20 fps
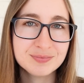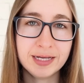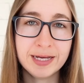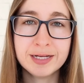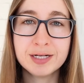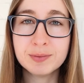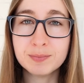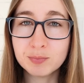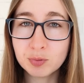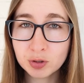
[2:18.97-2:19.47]

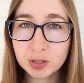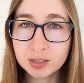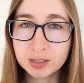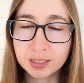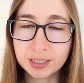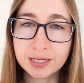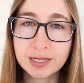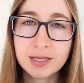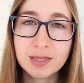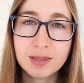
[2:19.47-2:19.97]
And
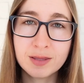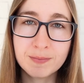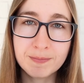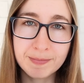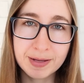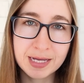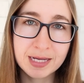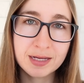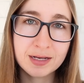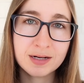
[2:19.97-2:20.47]
importantly, the
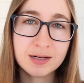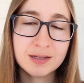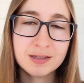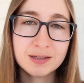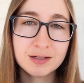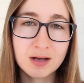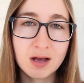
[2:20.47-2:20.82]
main